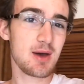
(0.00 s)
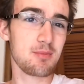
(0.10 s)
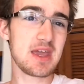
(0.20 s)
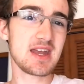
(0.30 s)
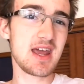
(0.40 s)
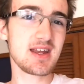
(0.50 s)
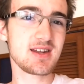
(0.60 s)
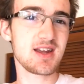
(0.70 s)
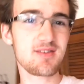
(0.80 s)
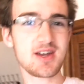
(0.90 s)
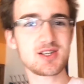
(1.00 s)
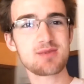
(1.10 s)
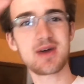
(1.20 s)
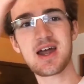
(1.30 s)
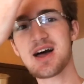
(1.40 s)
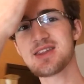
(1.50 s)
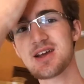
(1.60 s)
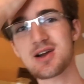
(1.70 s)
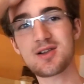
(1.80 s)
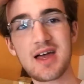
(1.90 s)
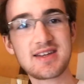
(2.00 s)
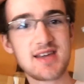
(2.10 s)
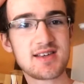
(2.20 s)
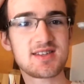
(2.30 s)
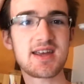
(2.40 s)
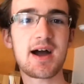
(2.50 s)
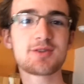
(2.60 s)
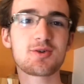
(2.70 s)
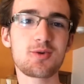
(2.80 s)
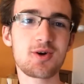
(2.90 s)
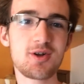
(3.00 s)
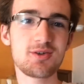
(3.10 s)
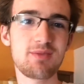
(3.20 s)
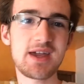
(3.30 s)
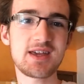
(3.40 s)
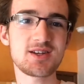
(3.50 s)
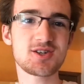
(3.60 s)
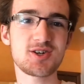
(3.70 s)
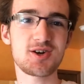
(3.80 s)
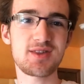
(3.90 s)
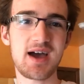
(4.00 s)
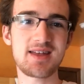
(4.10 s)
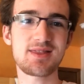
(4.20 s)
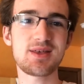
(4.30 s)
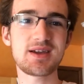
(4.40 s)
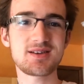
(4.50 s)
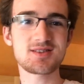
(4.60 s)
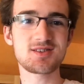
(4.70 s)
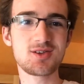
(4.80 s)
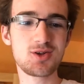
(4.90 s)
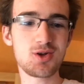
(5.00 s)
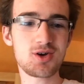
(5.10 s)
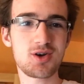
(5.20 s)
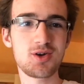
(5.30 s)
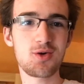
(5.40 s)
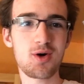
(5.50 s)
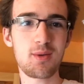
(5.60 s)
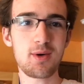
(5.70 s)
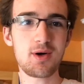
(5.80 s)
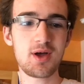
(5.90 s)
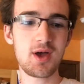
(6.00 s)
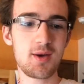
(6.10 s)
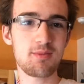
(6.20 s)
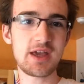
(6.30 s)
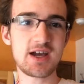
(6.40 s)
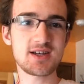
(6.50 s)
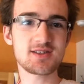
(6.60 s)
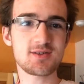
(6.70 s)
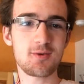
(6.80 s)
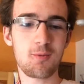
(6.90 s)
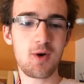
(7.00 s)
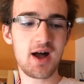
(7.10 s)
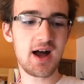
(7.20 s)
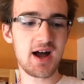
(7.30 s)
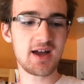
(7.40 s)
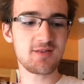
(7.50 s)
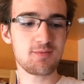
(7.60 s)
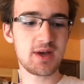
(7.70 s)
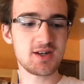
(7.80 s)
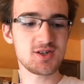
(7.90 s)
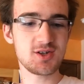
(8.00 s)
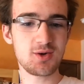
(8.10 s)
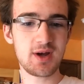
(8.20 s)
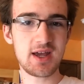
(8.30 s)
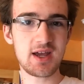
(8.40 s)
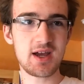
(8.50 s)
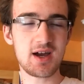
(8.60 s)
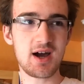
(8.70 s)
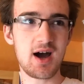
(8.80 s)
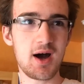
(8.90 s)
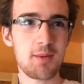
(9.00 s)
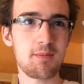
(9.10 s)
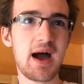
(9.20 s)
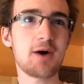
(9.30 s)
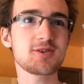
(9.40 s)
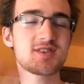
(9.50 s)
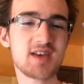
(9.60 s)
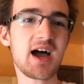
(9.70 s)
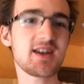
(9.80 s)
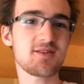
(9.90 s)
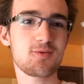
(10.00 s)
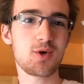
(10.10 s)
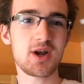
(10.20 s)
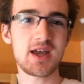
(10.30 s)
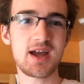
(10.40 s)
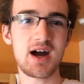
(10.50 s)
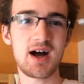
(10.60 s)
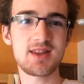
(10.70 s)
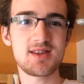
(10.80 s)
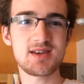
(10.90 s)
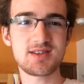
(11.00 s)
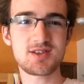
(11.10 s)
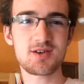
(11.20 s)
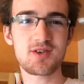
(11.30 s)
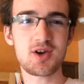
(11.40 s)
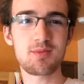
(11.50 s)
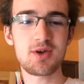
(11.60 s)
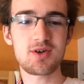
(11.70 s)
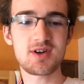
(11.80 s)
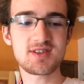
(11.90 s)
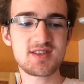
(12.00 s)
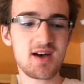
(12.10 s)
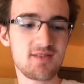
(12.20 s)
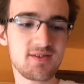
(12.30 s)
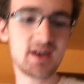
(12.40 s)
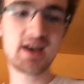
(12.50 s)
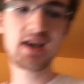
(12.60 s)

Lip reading: me and Aiden have actually been on there testing out the world, making sure that things look normal, because what I've been doing outside of working on the server computer itself